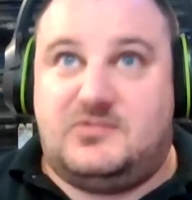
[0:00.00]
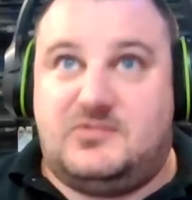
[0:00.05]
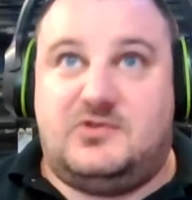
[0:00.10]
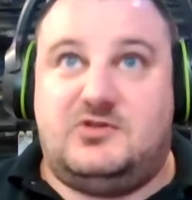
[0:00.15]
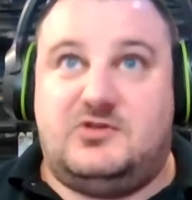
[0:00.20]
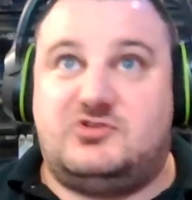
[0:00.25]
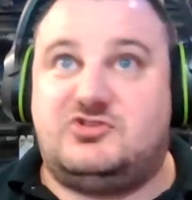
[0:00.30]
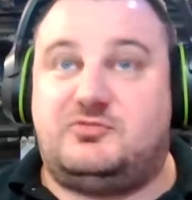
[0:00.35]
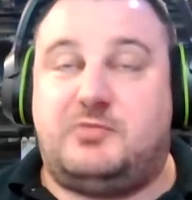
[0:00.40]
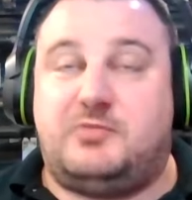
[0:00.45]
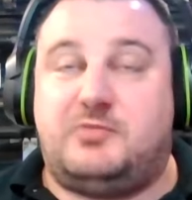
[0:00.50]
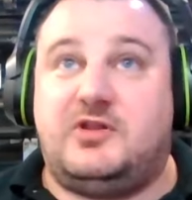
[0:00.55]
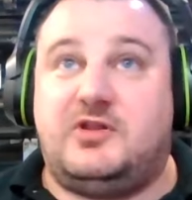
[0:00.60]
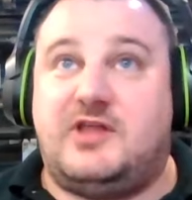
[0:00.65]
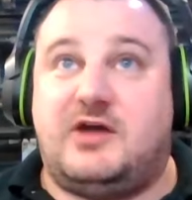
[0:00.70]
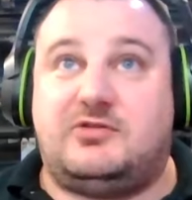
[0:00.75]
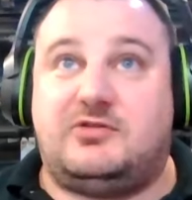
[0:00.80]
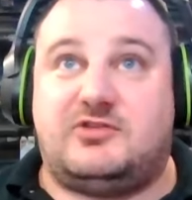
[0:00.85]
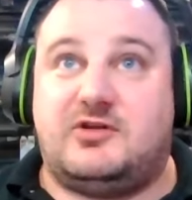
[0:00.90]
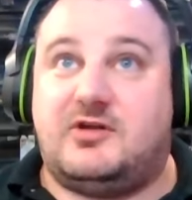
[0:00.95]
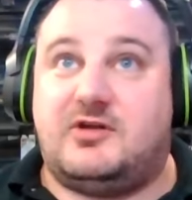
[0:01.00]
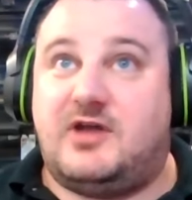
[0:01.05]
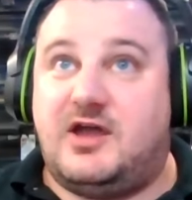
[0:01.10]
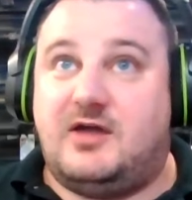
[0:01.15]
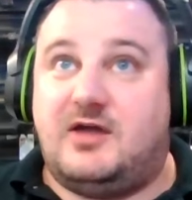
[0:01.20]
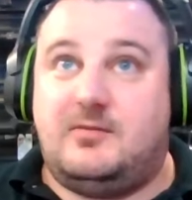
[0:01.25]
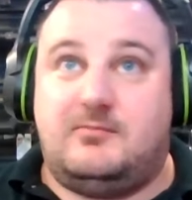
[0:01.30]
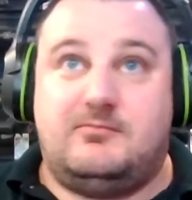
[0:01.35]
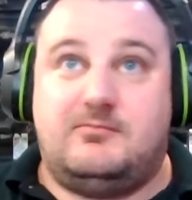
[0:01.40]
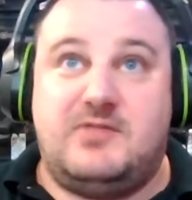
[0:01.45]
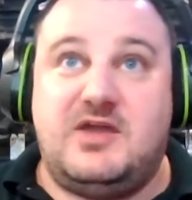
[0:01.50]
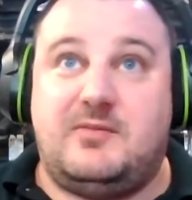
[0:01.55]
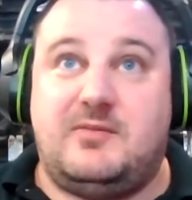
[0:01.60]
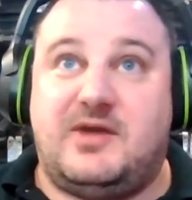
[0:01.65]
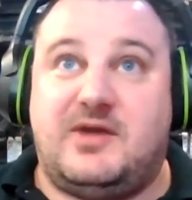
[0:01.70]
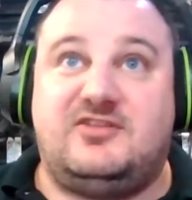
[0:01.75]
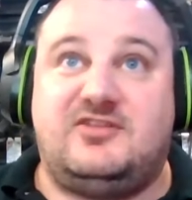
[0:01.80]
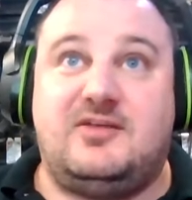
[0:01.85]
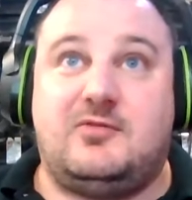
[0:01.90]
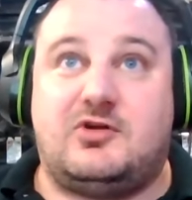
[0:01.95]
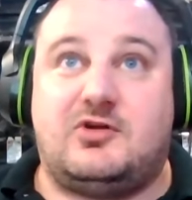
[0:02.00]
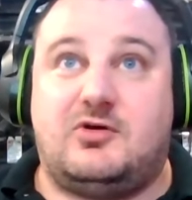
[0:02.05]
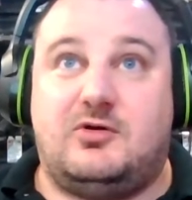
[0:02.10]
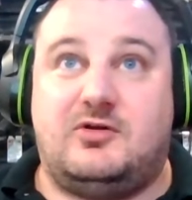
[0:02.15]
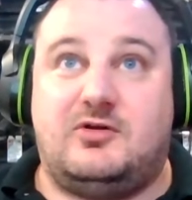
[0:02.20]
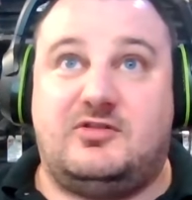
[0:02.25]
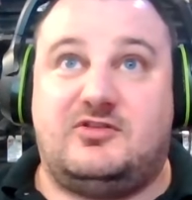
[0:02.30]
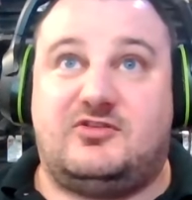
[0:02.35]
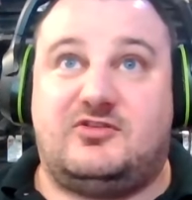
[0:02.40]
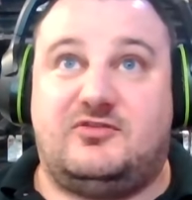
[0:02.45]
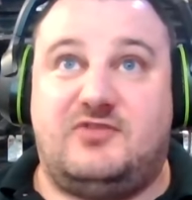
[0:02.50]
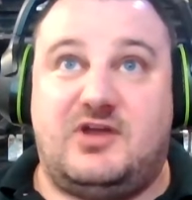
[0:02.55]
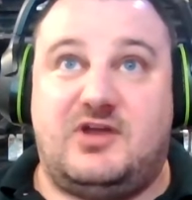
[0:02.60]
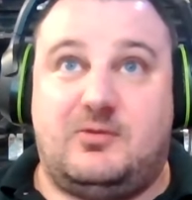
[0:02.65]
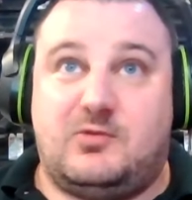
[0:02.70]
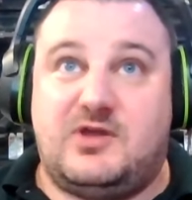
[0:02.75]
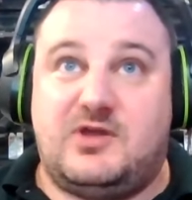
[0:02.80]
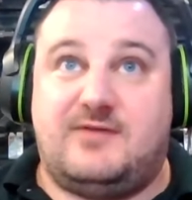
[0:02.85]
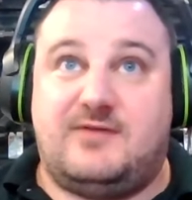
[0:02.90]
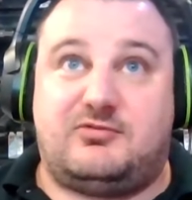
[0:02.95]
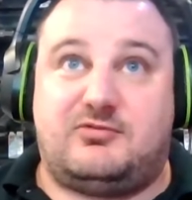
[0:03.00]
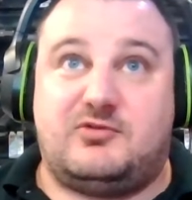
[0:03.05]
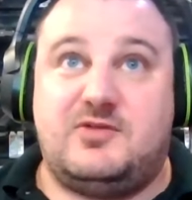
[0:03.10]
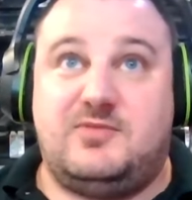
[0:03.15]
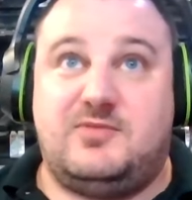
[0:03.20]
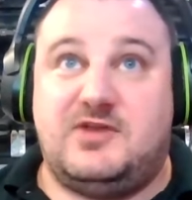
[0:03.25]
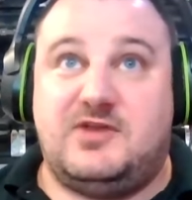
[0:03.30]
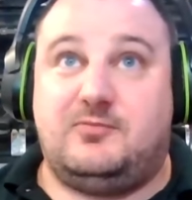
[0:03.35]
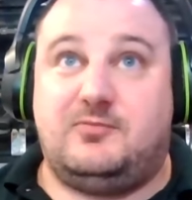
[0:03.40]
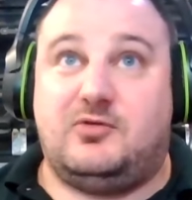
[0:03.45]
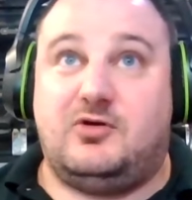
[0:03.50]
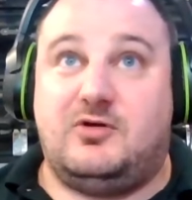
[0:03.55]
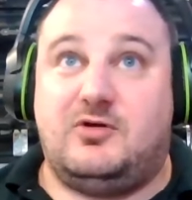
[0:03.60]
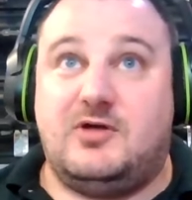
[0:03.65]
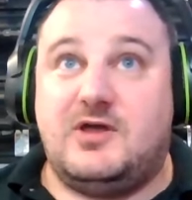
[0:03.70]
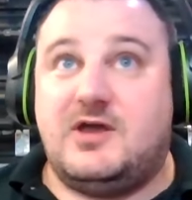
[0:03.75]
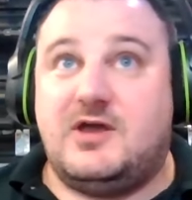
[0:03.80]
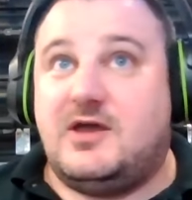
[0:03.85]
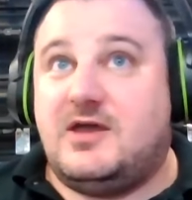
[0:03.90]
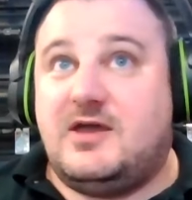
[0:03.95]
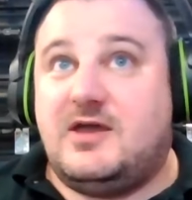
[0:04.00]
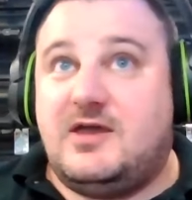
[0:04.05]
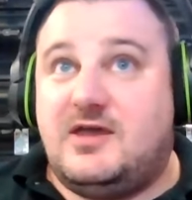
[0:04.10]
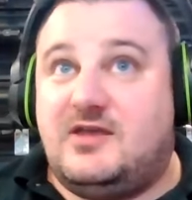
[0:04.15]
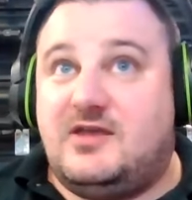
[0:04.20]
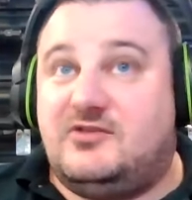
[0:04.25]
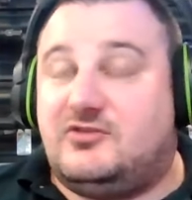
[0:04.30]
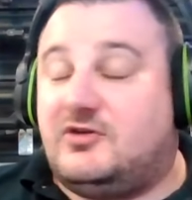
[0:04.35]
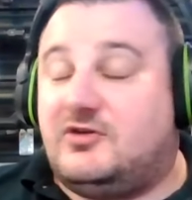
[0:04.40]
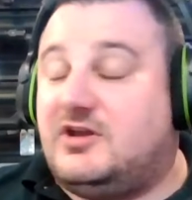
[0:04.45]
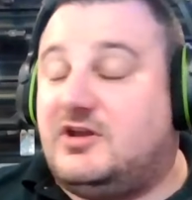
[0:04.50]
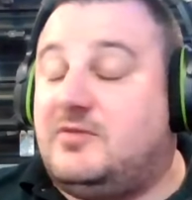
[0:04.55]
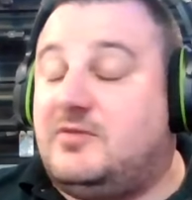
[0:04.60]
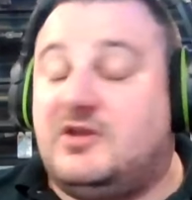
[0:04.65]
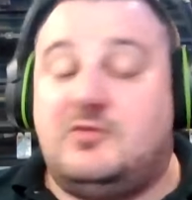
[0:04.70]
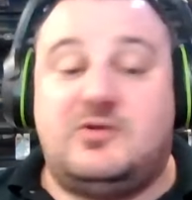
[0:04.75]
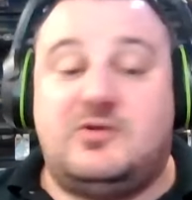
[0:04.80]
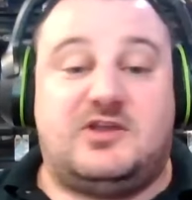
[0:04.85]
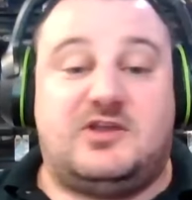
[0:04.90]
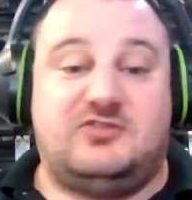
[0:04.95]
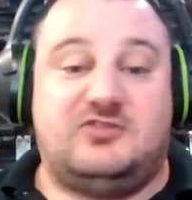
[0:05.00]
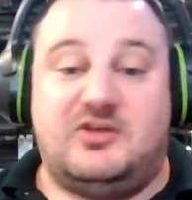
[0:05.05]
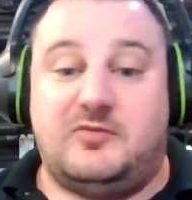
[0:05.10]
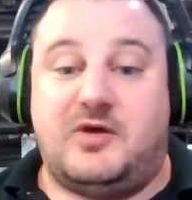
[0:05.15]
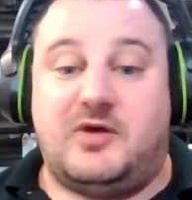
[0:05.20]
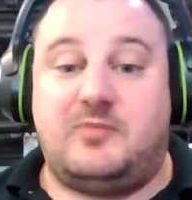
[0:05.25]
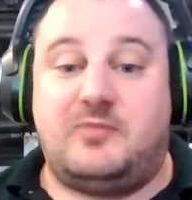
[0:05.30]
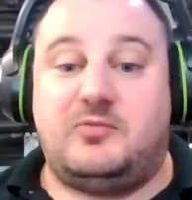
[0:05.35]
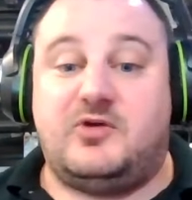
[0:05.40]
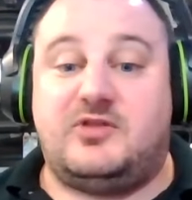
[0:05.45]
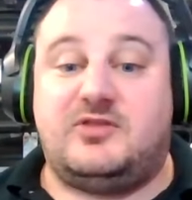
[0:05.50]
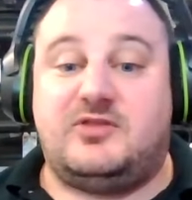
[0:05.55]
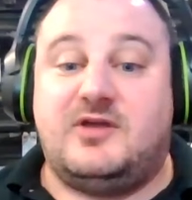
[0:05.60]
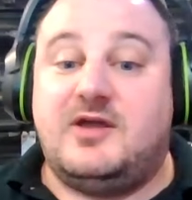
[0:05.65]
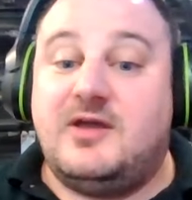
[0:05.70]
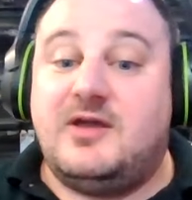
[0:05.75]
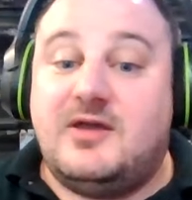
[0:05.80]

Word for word: You just put it out there me and my team are going to this event. We have three people. Is there anybody we can team up with?